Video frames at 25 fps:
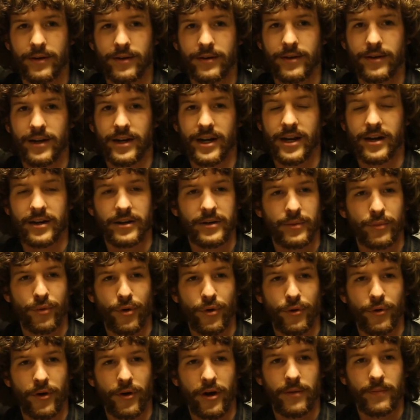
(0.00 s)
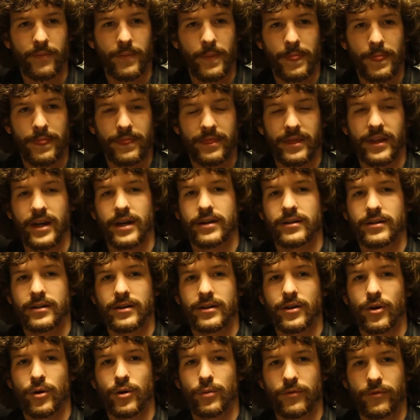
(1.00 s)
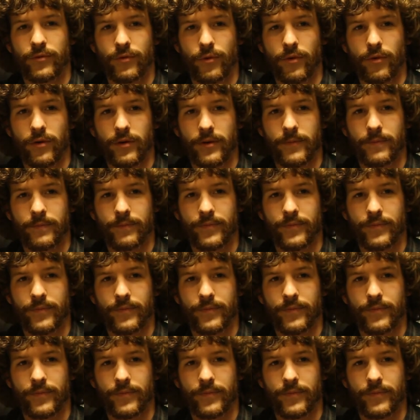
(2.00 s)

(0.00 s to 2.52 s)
an editing program that I didn't know before.